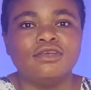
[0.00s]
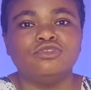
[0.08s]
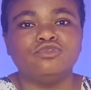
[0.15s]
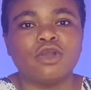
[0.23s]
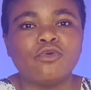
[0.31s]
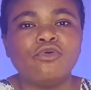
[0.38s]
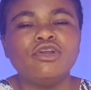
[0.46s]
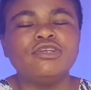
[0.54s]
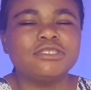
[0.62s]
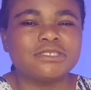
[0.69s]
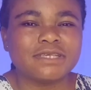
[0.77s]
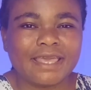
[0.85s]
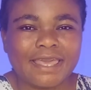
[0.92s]
you are going
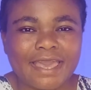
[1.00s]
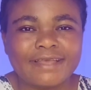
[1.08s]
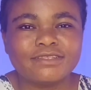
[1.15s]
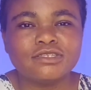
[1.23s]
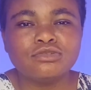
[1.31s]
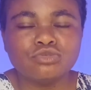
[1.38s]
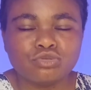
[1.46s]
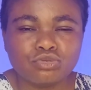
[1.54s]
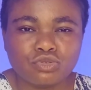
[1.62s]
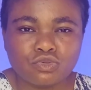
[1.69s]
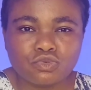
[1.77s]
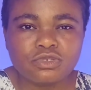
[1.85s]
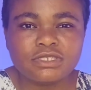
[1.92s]
to get
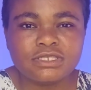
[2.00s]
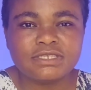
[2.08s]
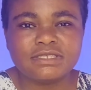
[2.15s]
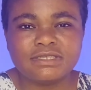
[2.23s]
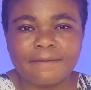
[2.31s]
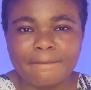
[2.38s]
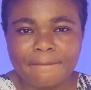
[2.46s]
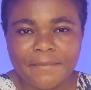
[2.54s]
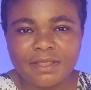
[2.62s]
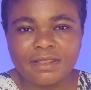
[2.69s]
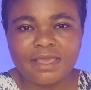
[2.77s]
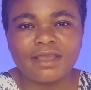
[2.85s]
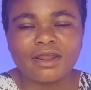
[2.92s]
260
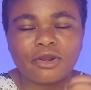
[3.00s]
million